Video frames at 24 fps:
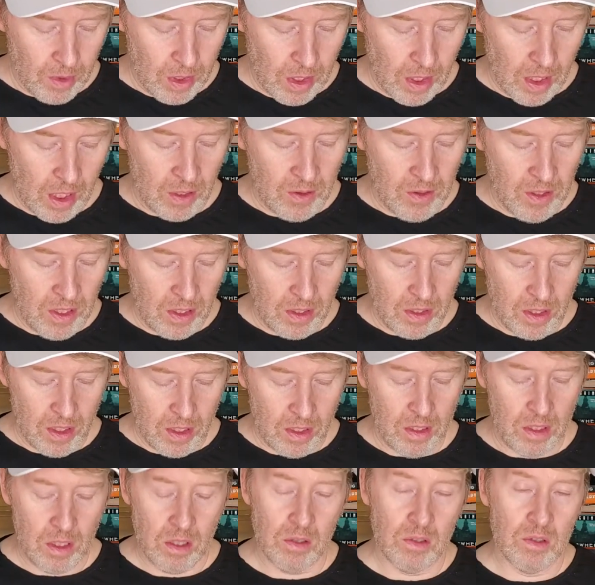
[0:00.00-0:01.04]
I think that
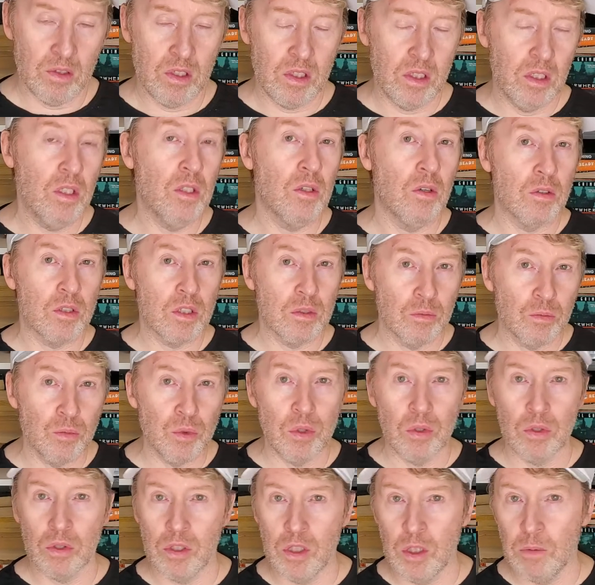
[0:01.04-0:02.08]
there's, you know, some real
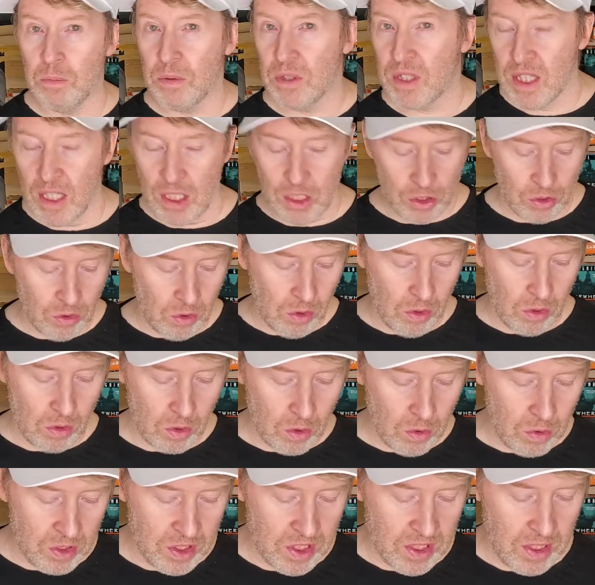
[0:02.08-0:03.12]
good potential on
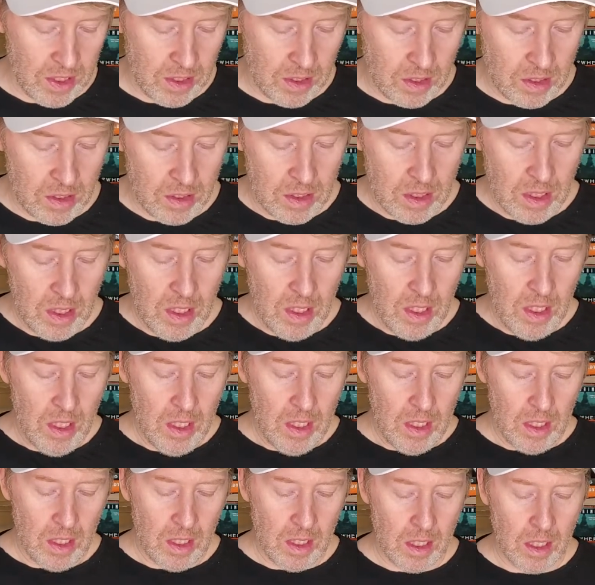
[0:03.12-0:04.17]
those things.
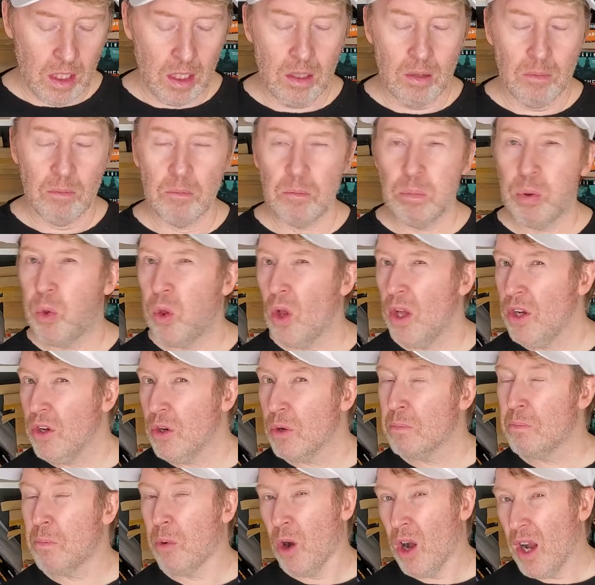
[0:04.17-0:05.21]

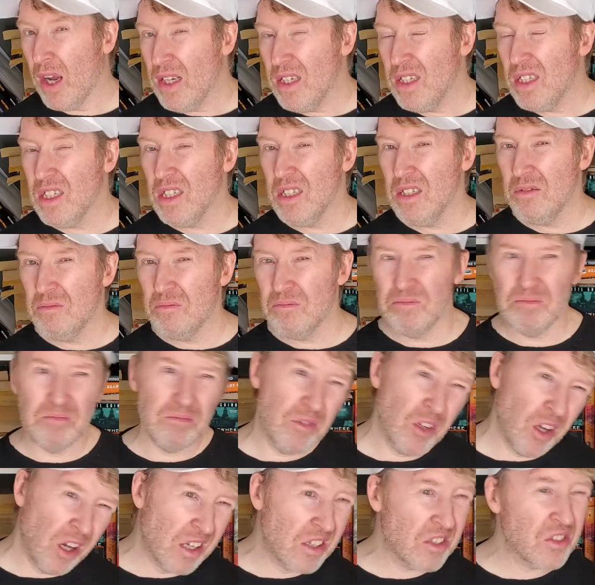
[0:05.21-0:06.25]
Planar binding,
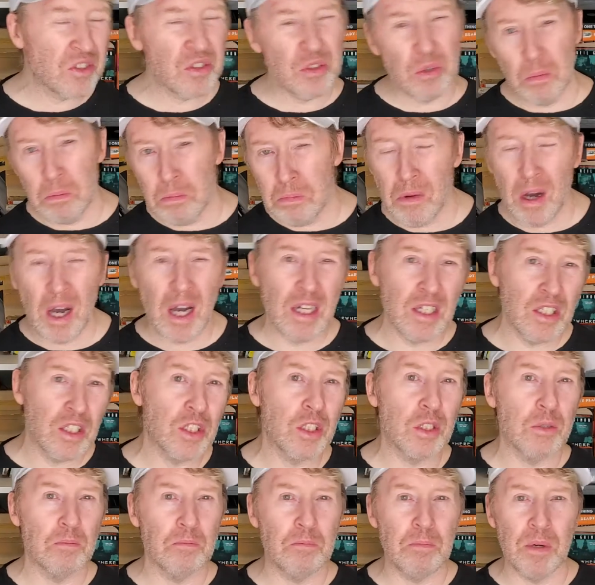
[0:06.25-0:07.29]
not so much,
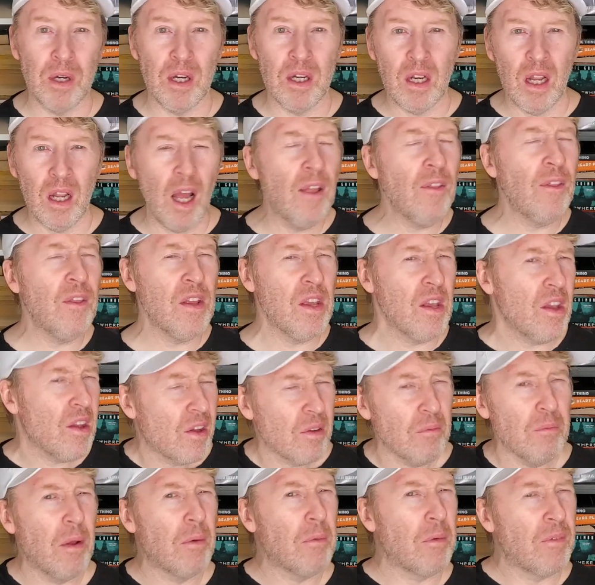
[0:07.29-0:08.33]
but I think you could
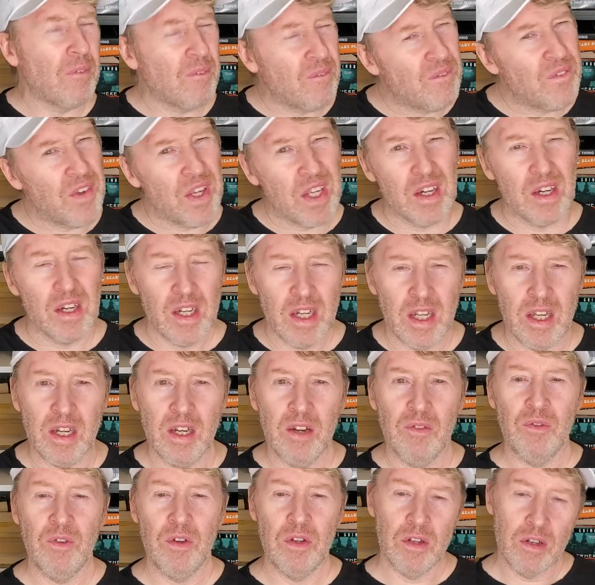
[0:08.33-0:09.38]
maybe fit it in
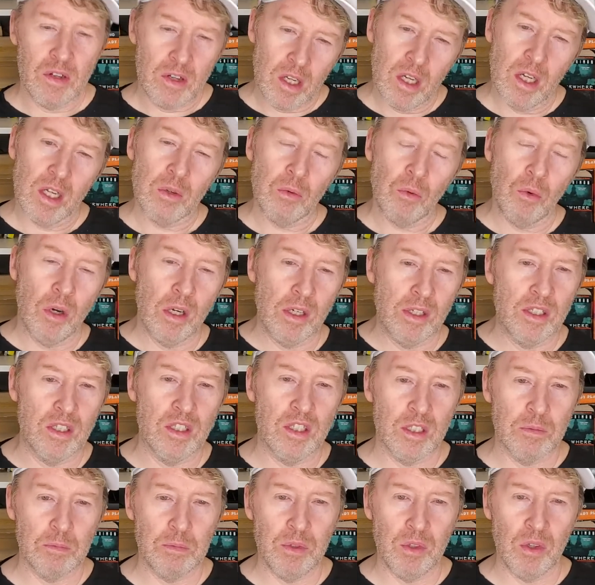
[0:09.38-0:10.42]
if you kind of want to
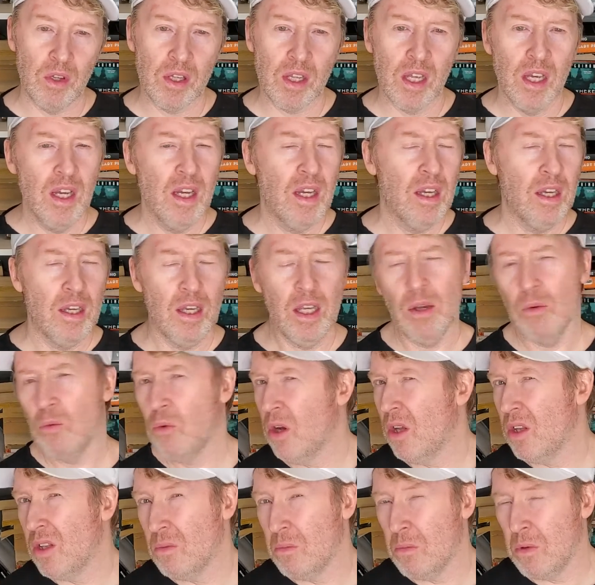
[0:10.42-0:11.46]
just be like, hey, why
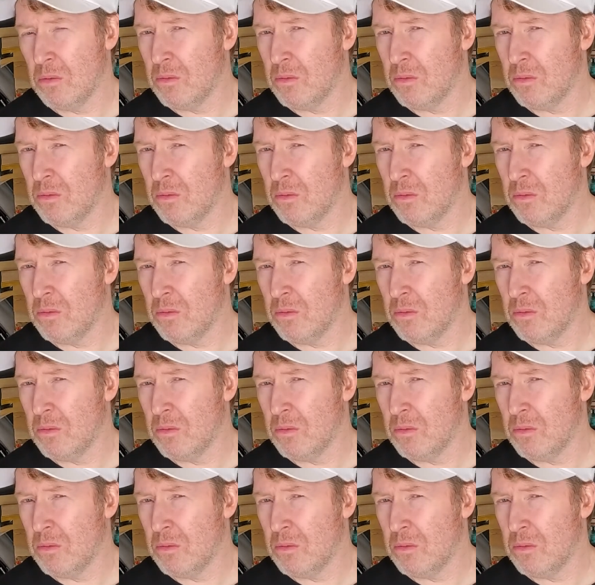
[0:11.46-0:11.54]
limit